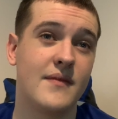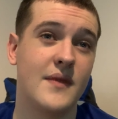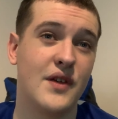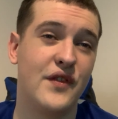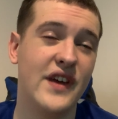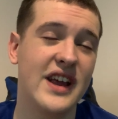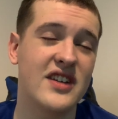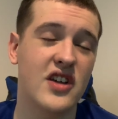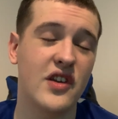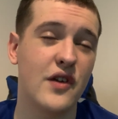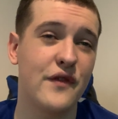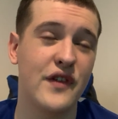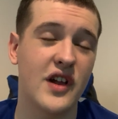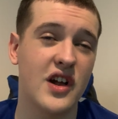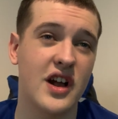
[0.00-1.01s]
The thing is, I don't
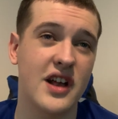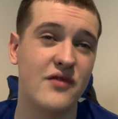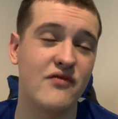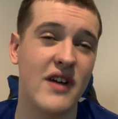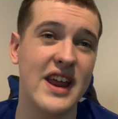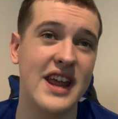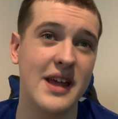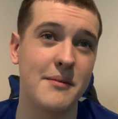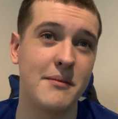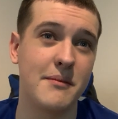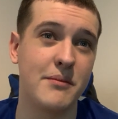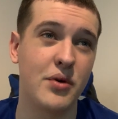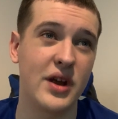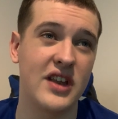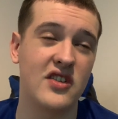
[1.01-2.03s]
feel like I can rate him,
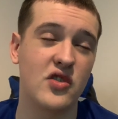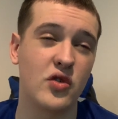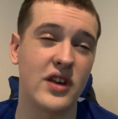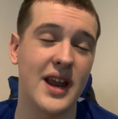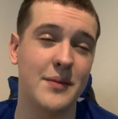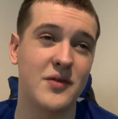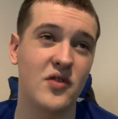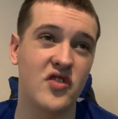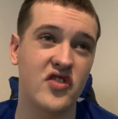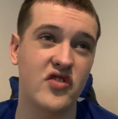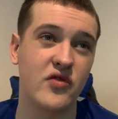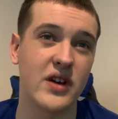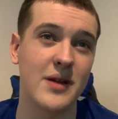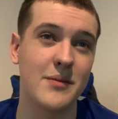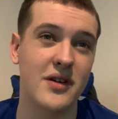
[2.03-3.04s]
but he scored an absolute
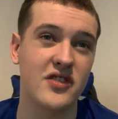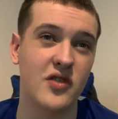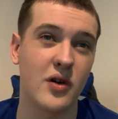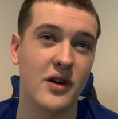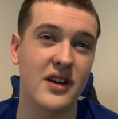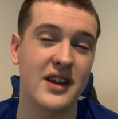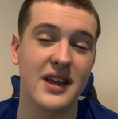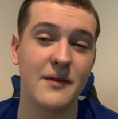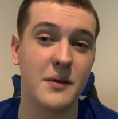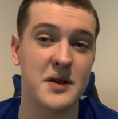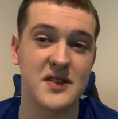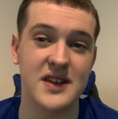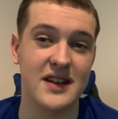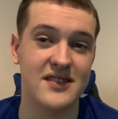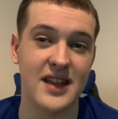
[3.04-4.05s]
screamer, so I'm going to give him a
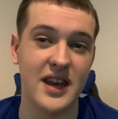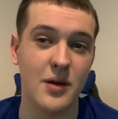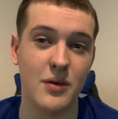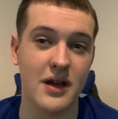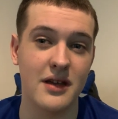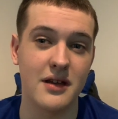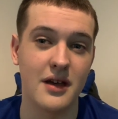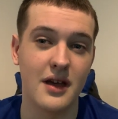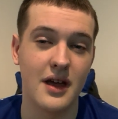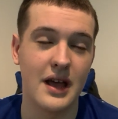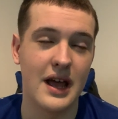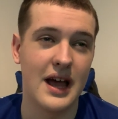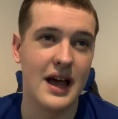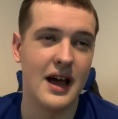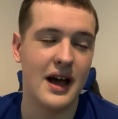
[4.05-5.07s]
6 anyway.
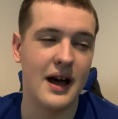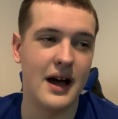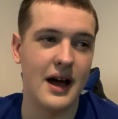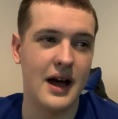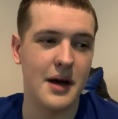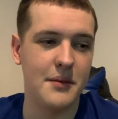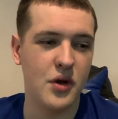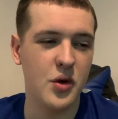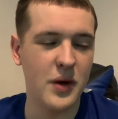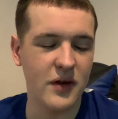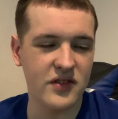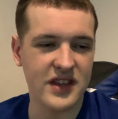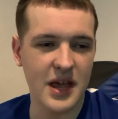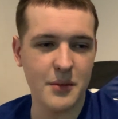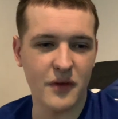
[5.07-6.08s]
Who
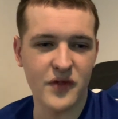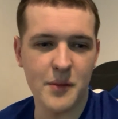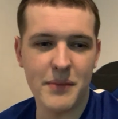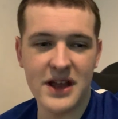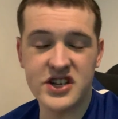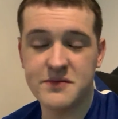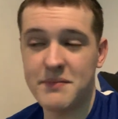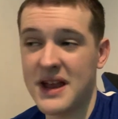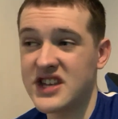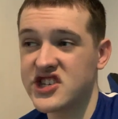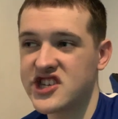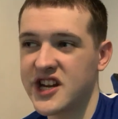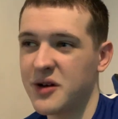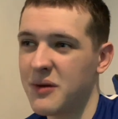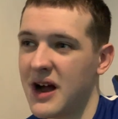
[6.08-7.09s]
else came off the bench? Ben
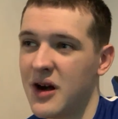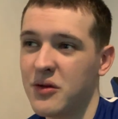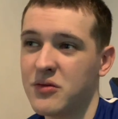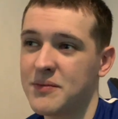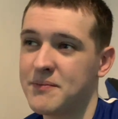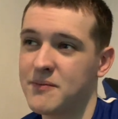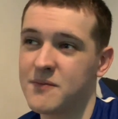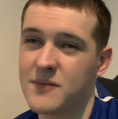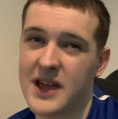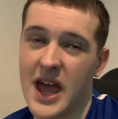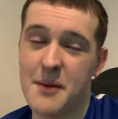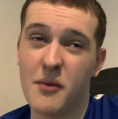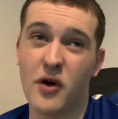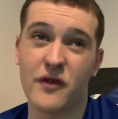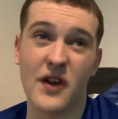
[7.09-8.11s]
Chilwell
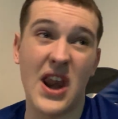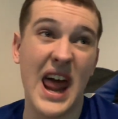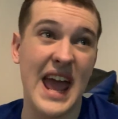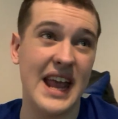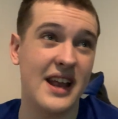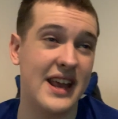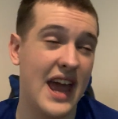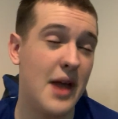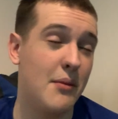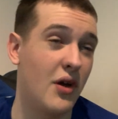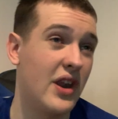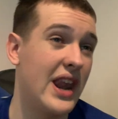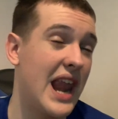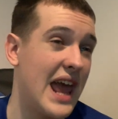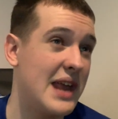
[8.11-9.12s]
came
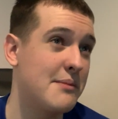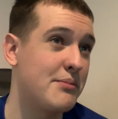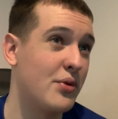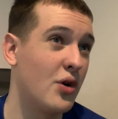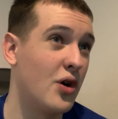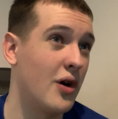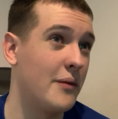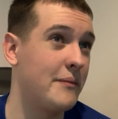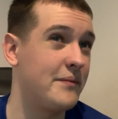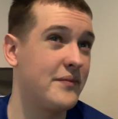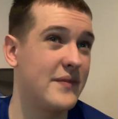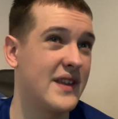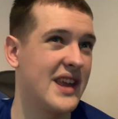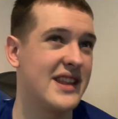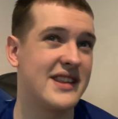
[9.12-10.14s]
on late, but
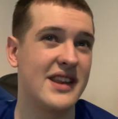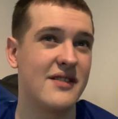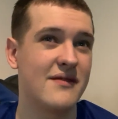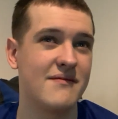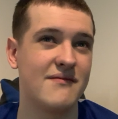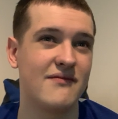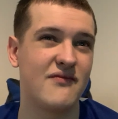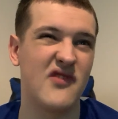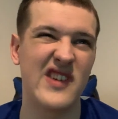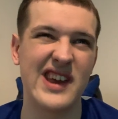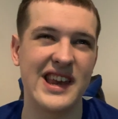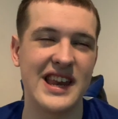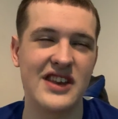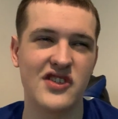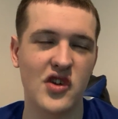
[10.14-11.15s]
he didn't
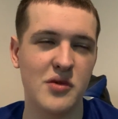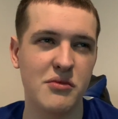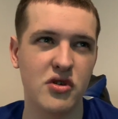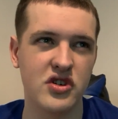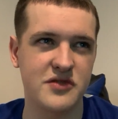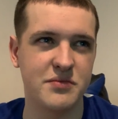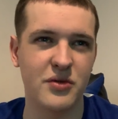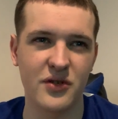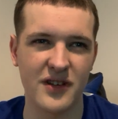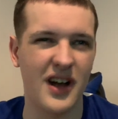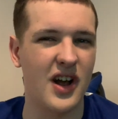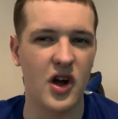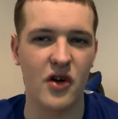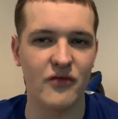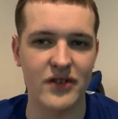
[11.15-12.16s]
really do much, but I
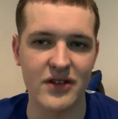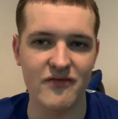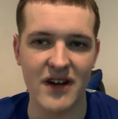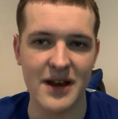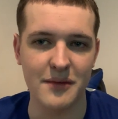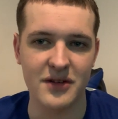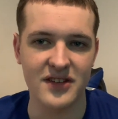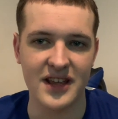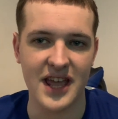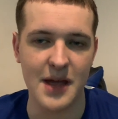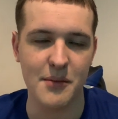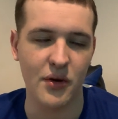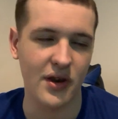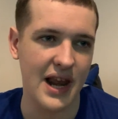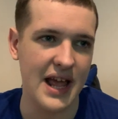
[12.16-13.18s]
can't really rate him because he came
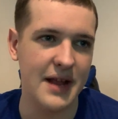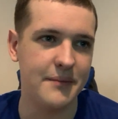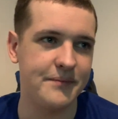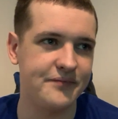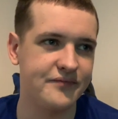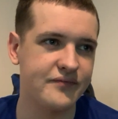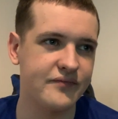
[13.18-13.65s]
on late.